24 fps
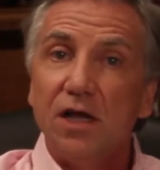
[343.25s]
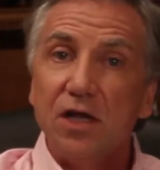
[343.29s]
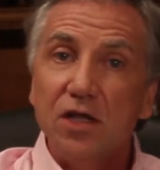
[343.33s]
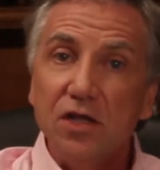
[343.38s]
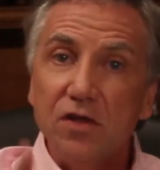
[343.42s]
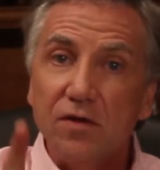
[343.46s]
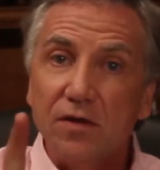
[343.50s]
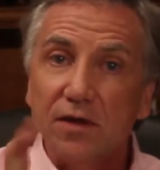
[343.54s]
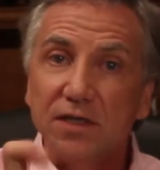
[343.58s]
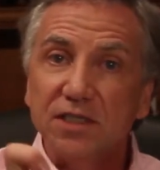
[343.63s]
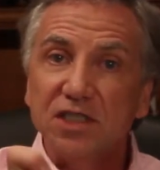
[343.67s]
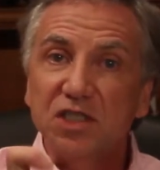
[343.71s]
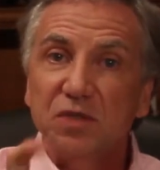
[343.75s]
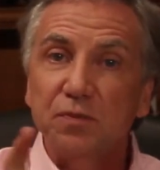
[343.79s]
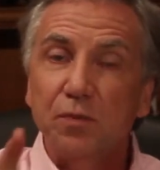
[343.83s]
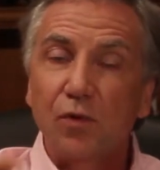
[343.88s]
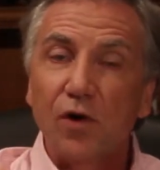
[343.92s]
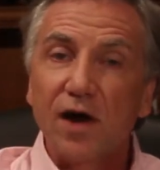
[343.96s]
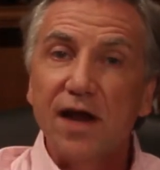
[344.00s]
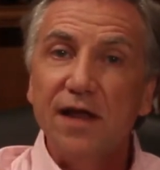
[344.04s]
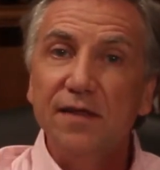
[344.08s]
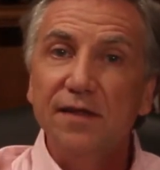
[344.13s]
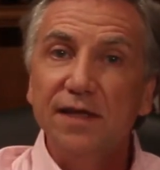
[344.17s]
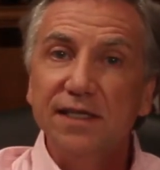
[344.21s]
You can
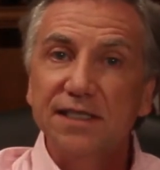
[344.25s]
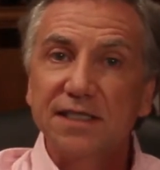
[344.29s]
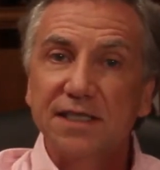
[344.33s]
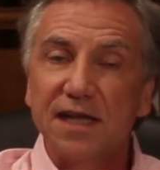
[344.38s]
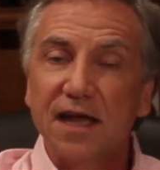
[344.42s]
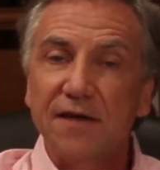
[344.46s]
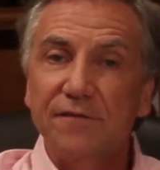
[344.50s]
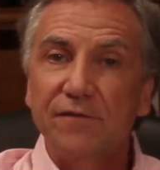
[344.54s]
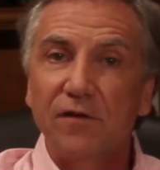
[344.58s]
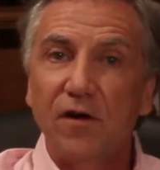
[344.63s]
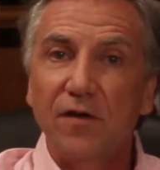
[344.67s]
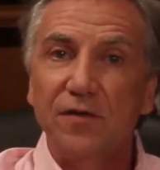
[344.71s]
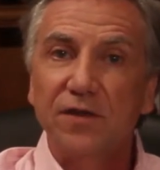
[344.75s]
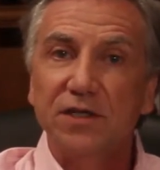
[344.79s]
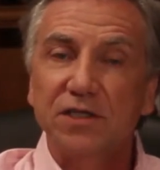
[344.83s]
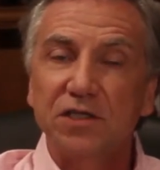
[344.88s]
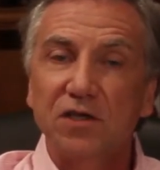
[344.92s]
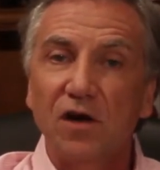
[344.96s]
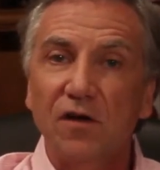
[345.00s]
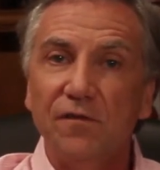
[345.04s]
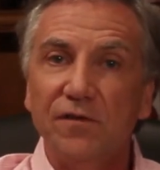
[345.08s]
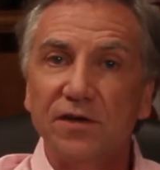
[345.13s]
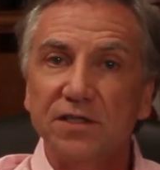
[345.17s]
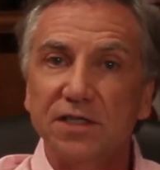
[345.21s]
spray this stuff on the
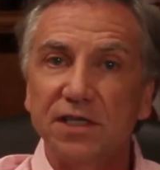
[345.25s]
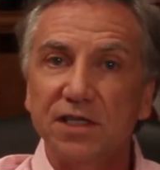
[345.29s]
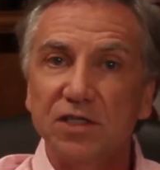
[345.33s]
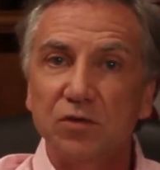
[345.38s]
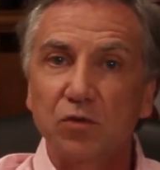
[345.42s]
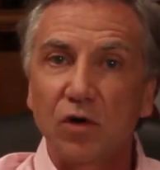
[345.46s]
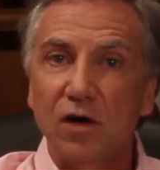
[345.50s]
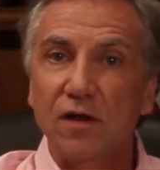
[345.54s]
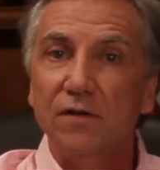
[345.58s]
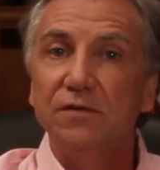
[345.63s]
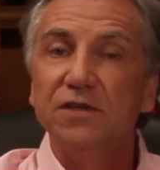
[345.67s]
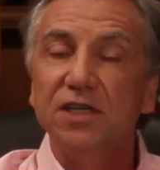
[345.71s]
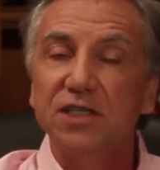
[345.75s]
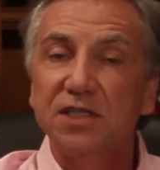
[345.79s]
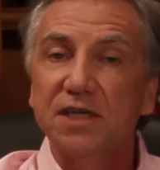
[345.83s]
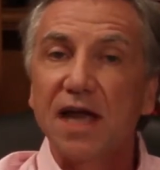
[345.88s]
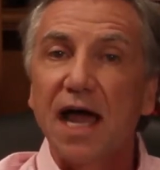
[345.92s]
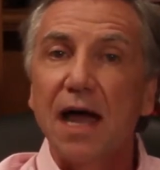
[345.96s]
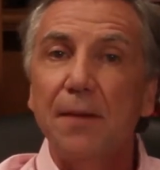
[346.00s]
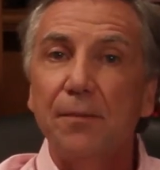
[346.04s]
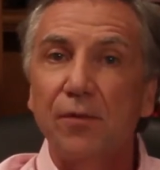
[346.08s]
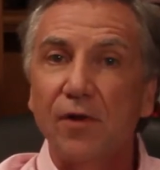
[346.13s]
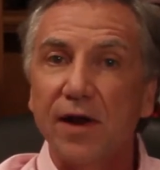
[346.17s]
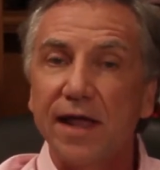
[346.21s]
surfaces where you just
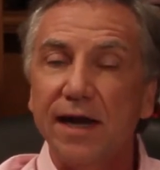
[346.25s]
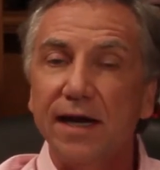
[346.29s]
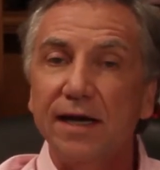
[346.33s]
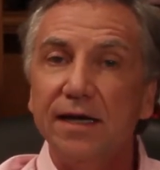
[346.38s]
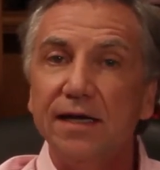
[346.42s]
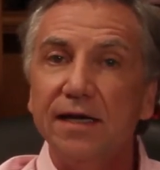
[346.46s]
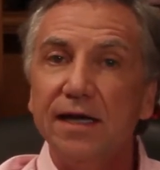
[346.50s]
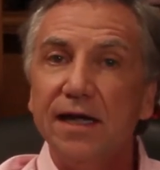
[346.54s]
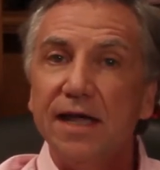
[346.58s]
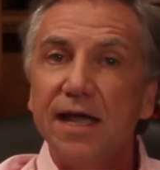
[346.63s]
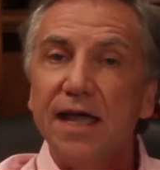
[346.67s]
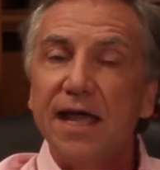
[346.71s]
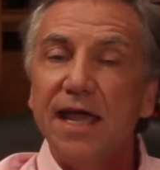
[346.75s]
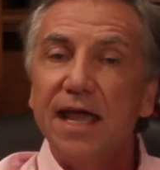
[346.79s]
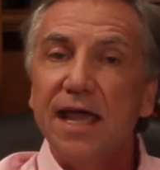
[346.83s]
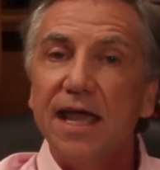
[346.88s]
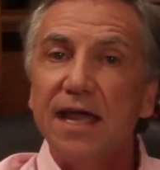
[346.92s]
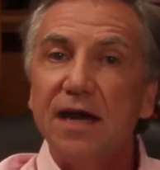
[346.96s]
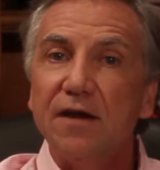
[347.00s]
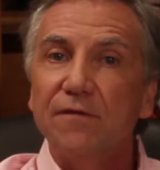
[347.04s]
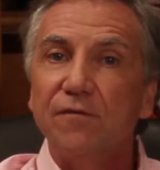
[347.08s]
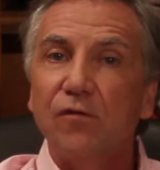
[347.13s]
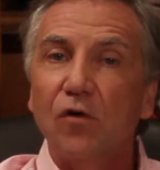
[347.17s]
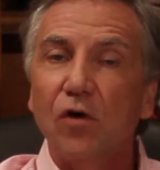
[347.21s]
operated
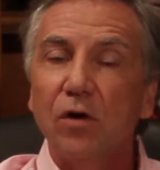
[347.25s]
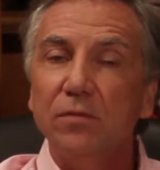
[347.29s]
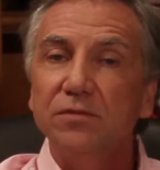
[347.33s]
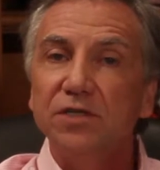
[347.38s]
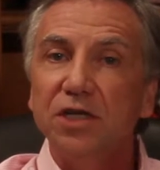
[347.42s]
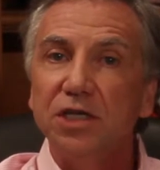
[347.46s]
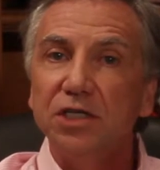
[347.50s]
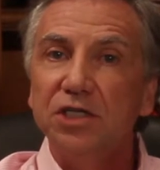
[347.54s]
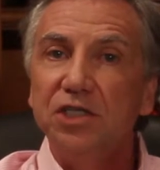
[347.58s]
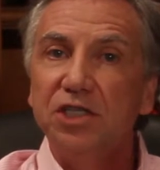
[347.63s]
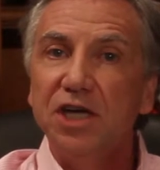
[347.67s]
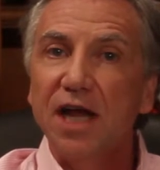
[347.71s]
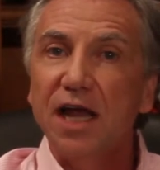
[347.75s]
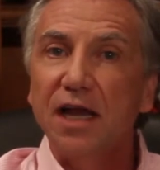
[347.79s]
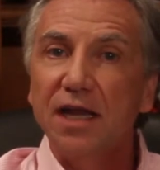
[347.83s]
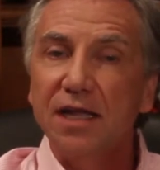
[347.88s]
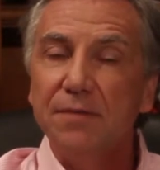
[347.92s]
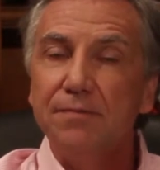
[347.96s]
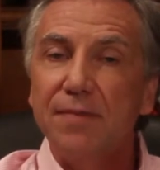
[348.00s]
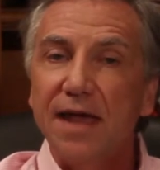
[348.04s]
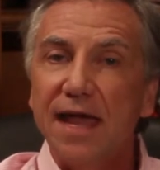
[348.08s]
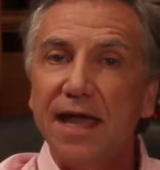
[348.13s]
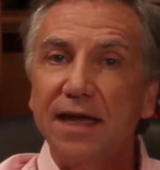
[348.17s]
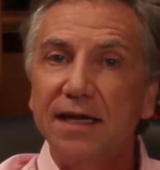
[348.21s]
and it forms a
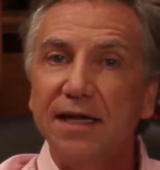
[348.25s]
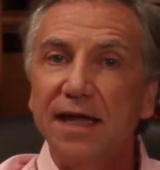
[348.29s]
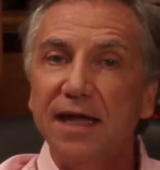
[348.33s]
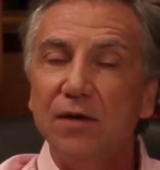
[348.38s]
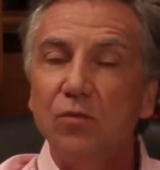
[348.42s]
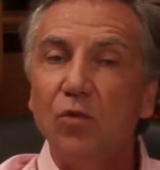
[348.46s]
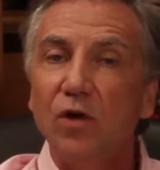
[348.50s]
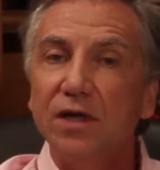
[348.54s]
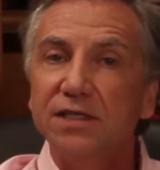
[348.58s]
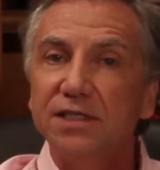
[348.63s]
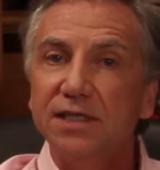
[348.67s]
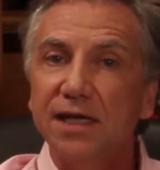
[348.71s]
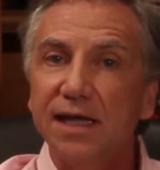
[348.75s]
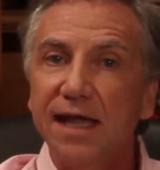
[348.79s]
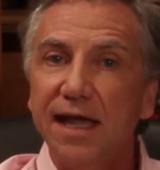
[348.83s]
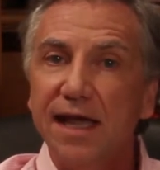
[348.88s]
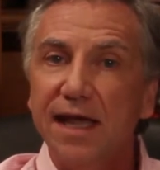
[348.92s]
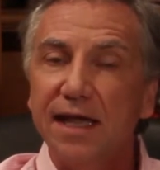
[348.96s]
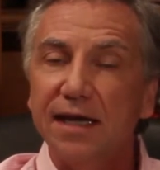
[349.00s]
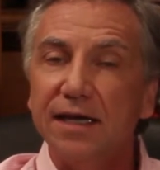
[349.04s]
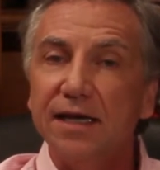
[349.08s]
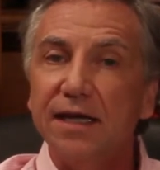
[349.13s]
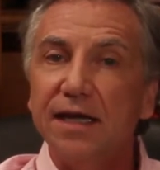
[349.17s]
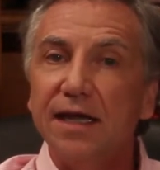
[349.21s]
jelly band-aid once
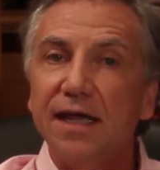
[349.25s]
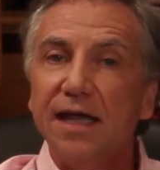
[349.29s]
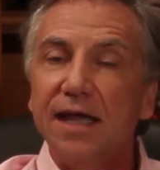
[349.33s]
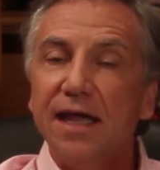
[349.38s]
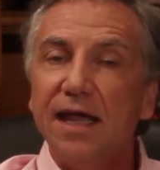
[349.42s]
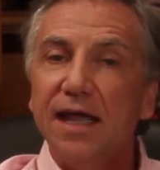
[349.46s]
again